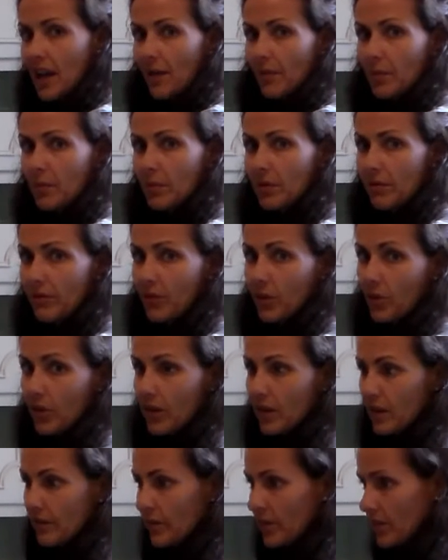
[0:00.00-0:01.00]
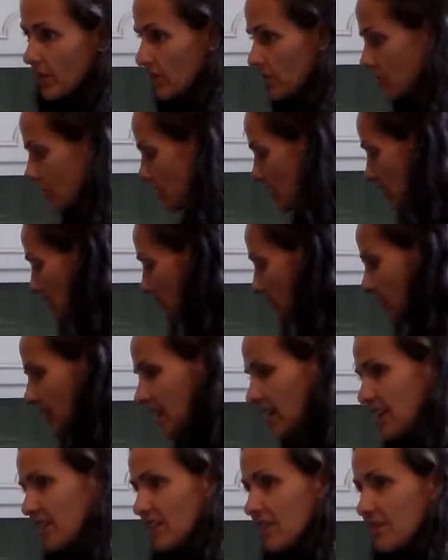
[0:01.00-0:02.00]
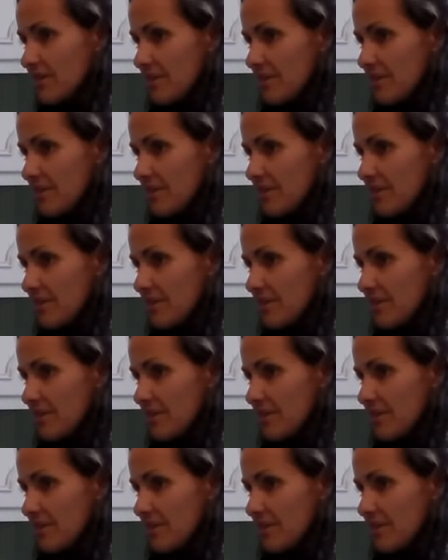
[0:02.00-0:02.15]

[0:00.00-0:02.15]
happen before and everything turned out fine.